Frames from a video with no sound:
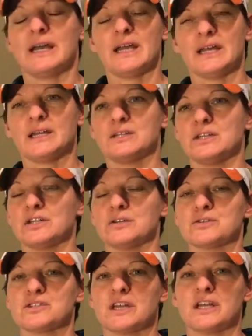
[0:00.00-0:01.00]

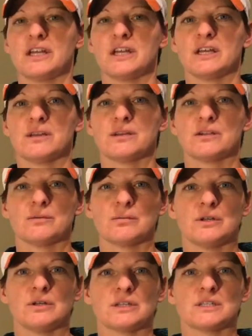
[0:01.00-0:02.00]
and studying in
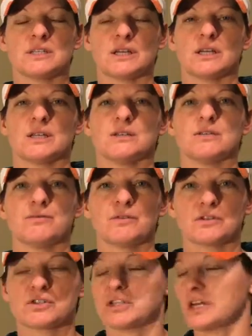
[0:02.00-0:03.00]
therapeutics and
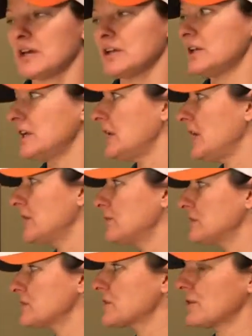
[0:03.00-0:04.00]
functionality of
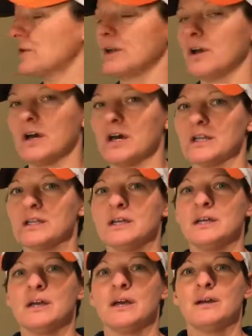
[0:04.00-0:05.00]
what's going on,
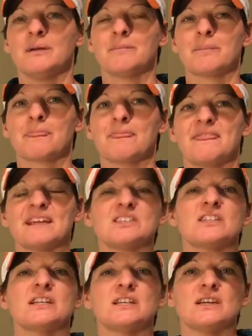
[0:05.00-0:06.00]
that's
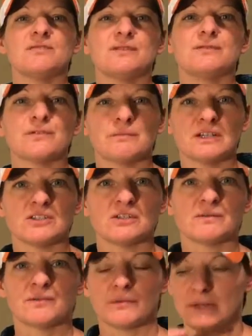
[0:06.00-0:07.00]
not enough
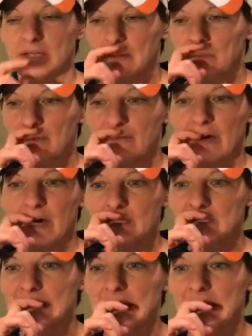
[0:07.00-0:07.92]
information for me. We've gotten